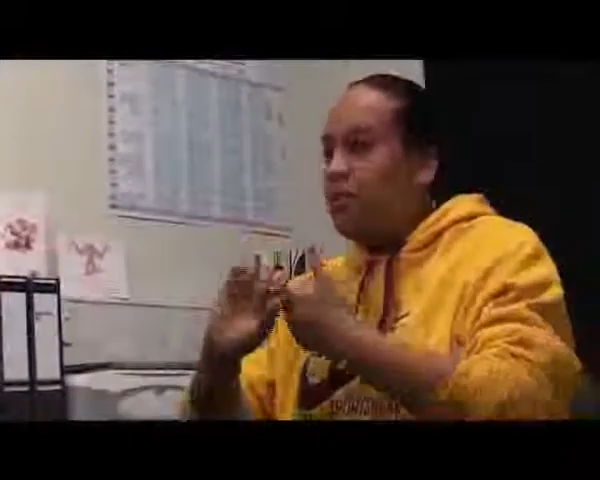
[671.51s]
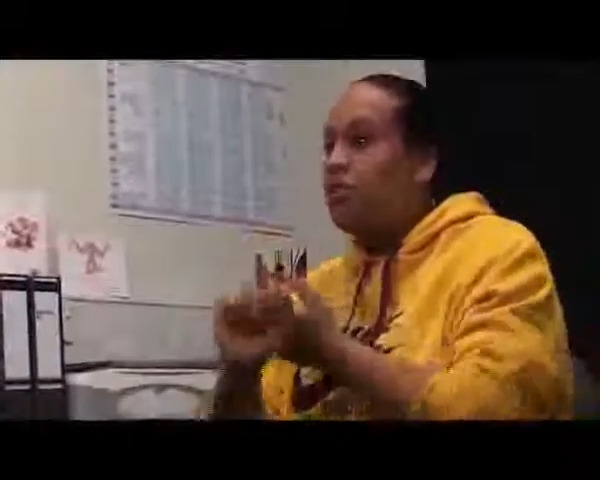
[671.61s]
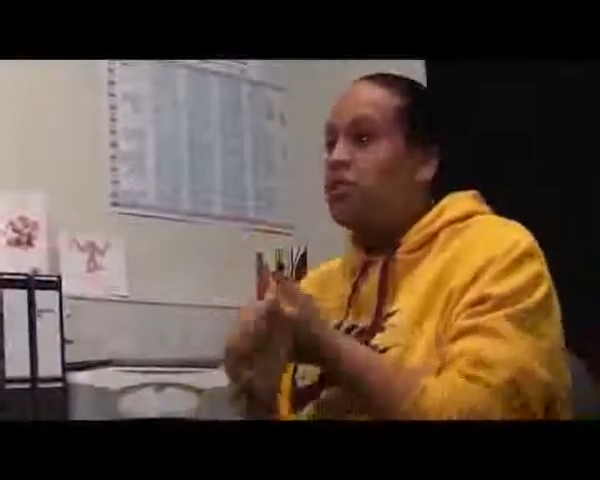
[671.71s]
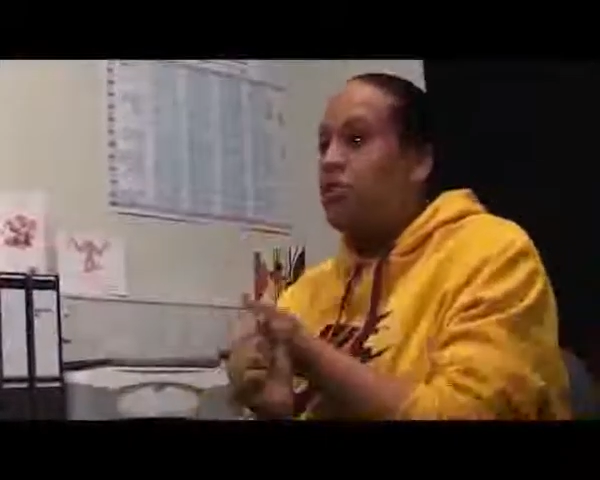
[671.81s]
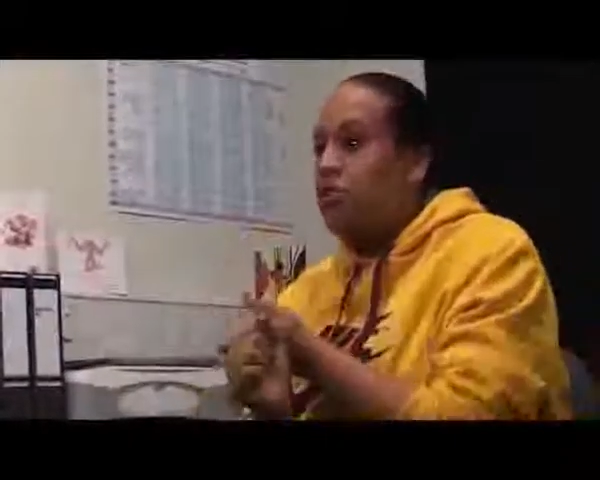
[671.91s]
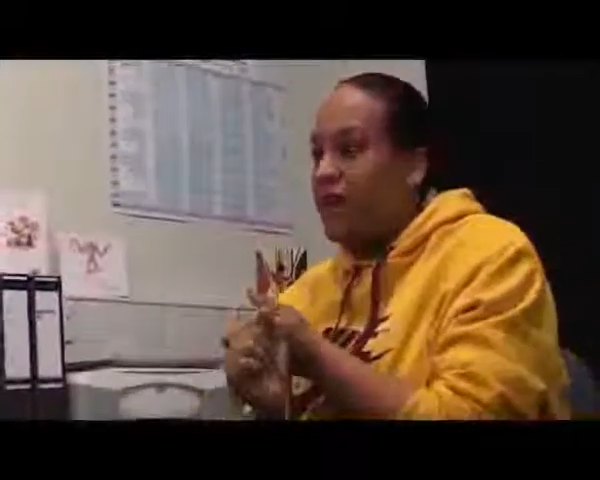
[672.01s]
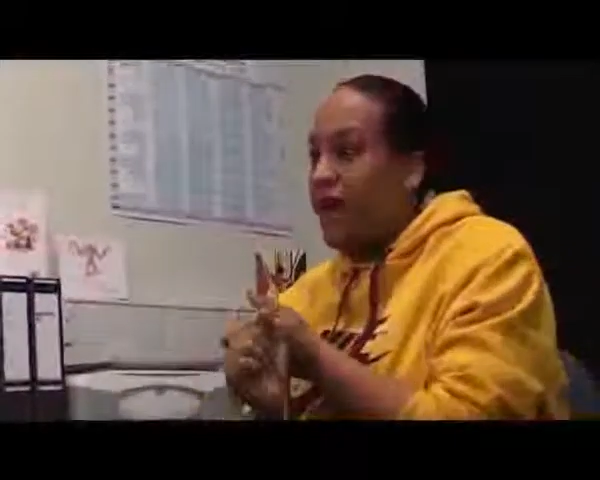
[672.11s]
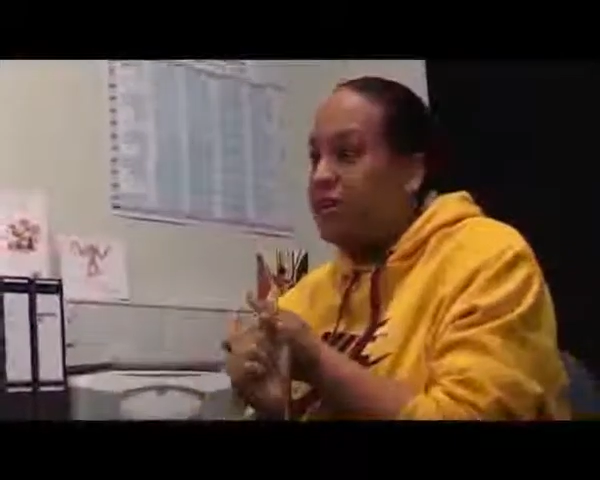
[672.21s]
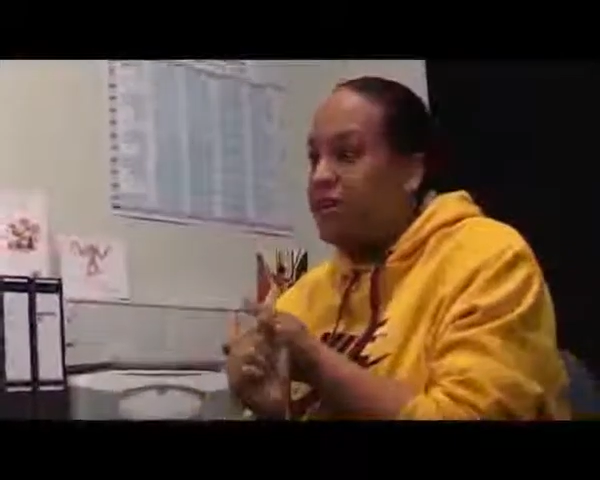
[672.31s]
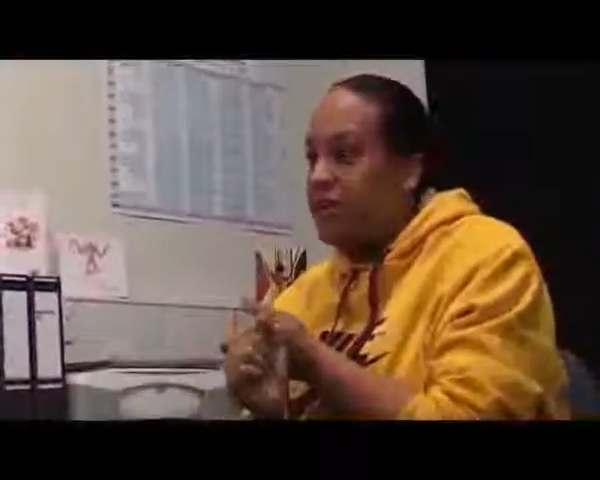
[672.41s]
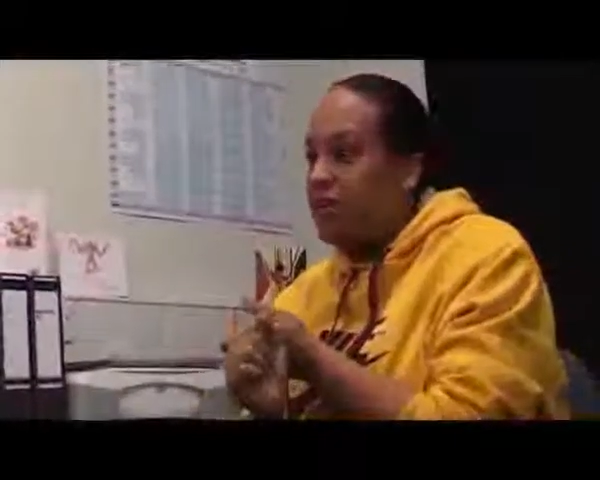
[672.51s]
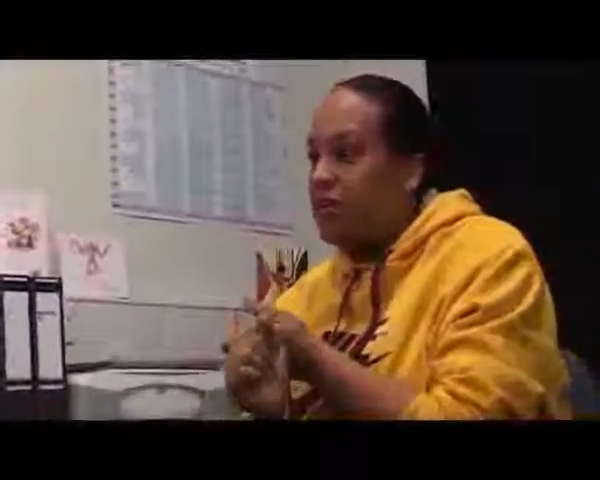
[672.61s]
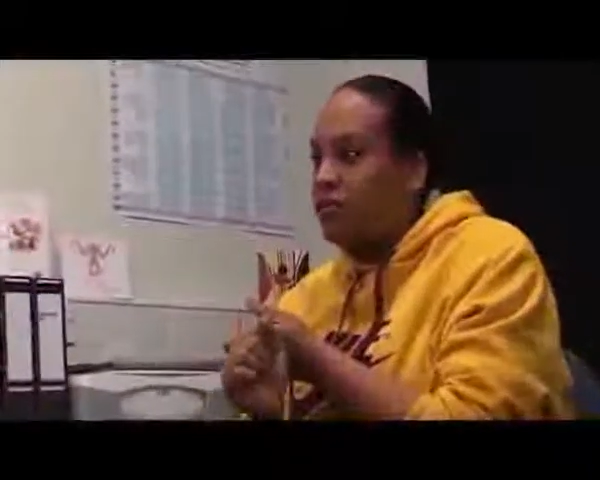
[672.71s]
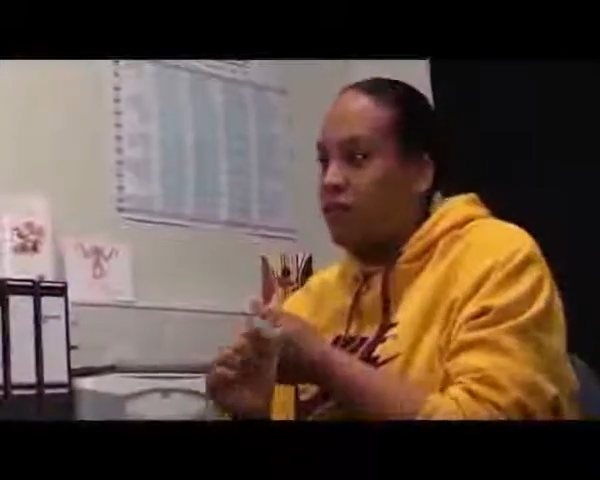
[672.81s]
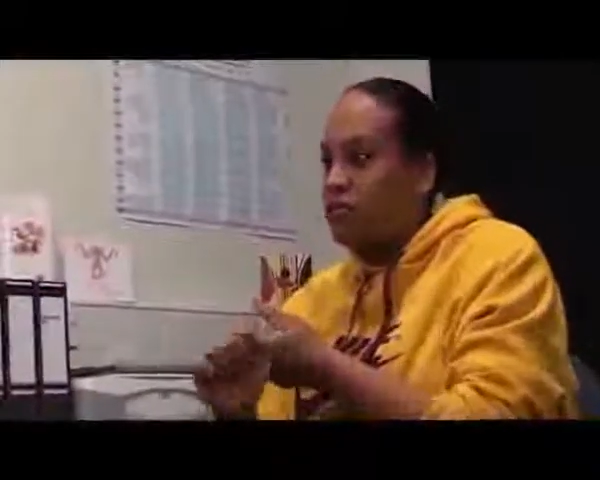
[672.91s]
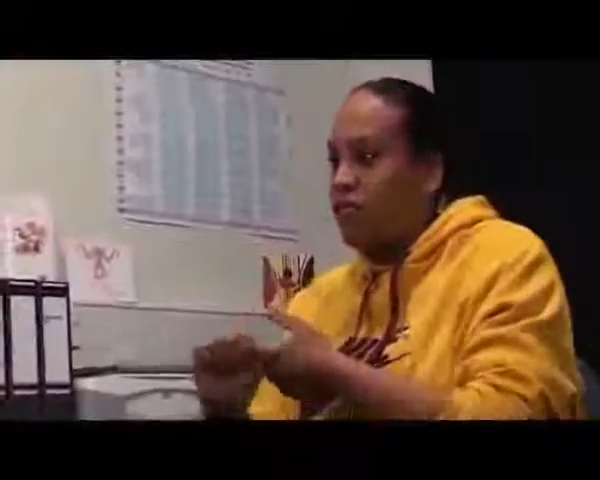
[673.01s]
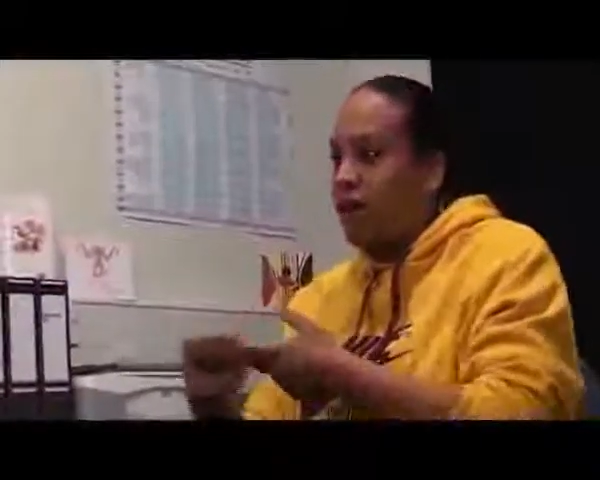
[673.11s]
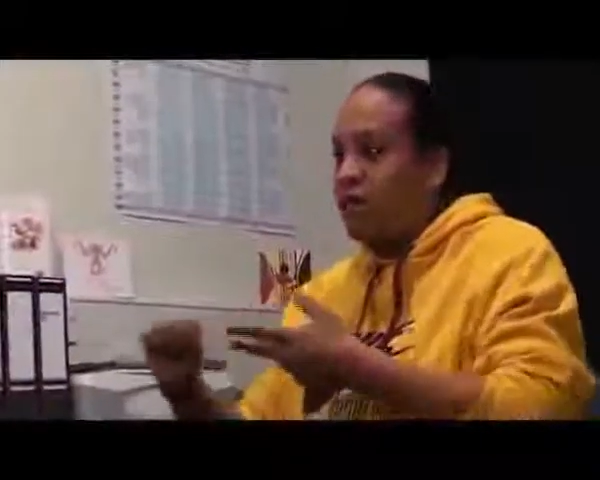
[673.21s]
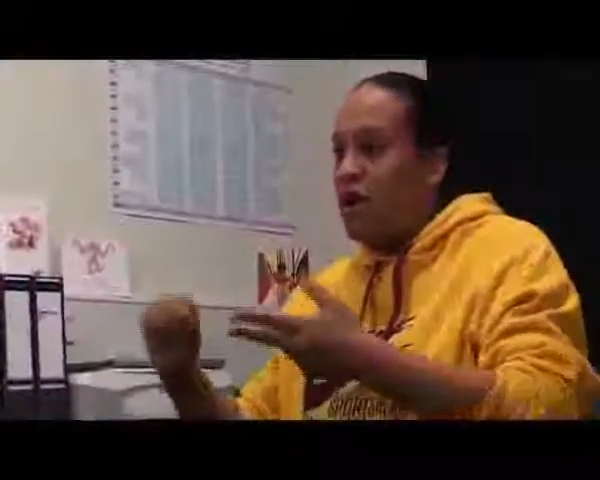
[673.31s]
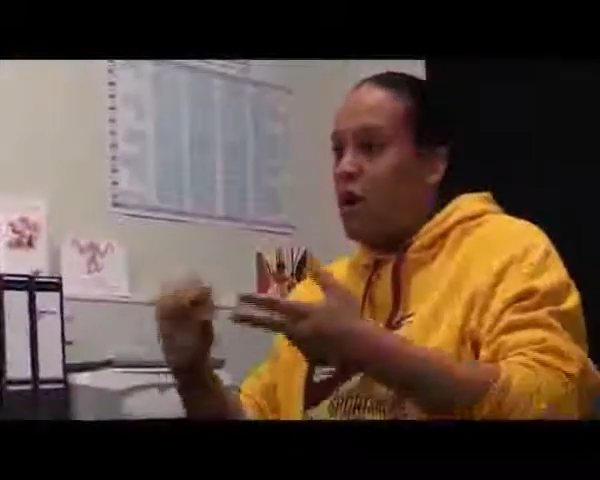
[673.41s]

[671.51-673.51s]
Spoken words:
photography, how to take a good photograph,